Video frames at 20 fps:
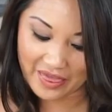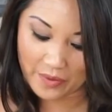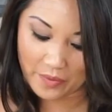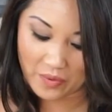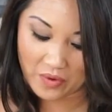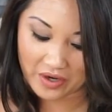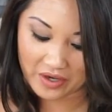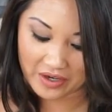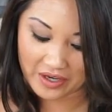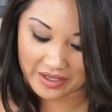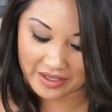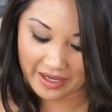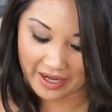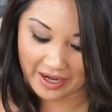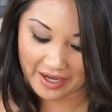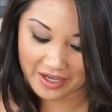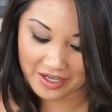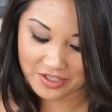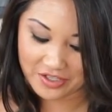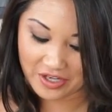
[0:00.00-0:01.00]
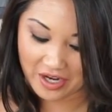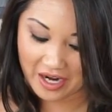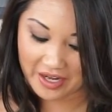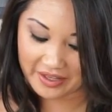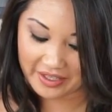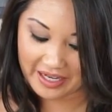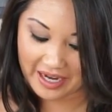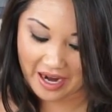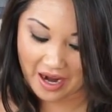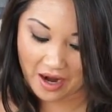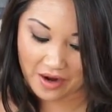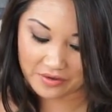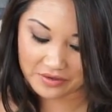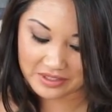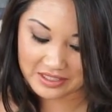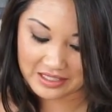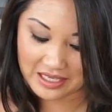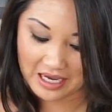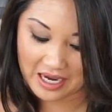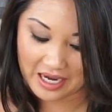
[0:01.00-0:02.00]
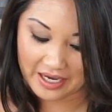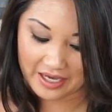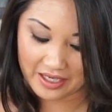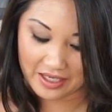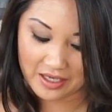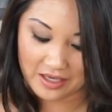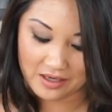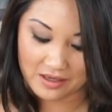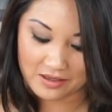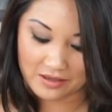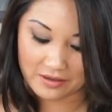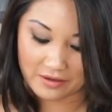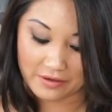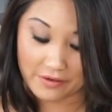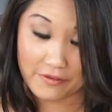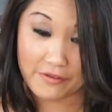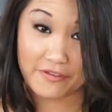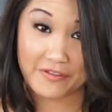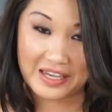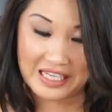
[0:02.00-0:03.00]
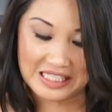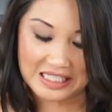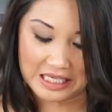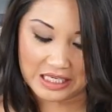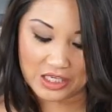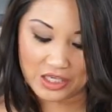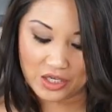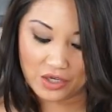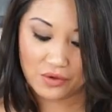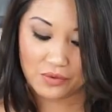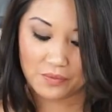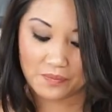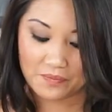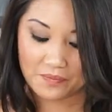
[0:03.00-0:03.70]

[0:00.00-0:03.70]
Water on the edge on the outside facing you.